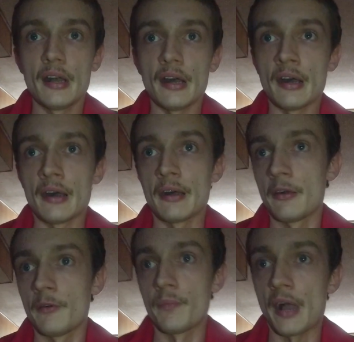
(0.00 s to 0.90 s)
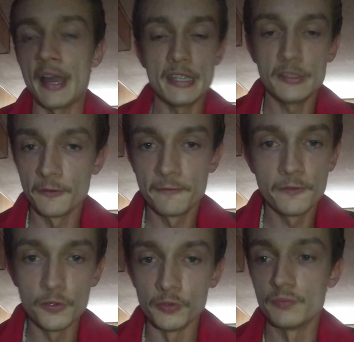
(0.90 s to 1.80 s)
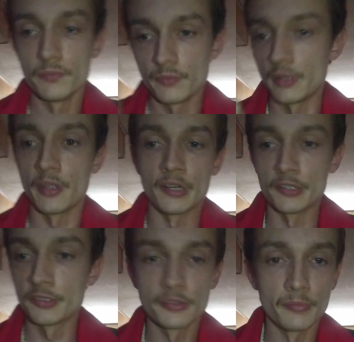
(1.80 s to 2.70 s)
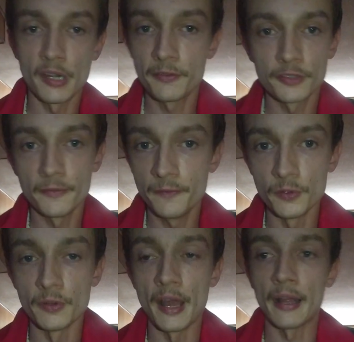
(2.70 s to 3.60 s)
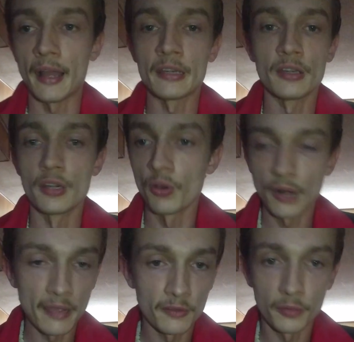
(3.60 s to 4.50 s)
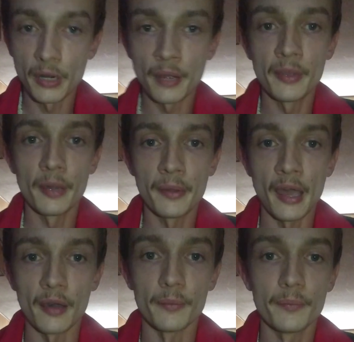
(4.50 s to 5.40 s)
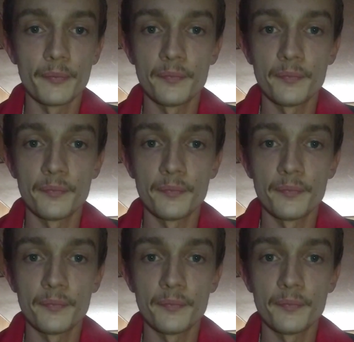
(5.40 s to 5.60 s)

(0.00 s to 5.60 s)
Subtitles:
I need some food. Here's some money for some food. I don't have no problem helping out.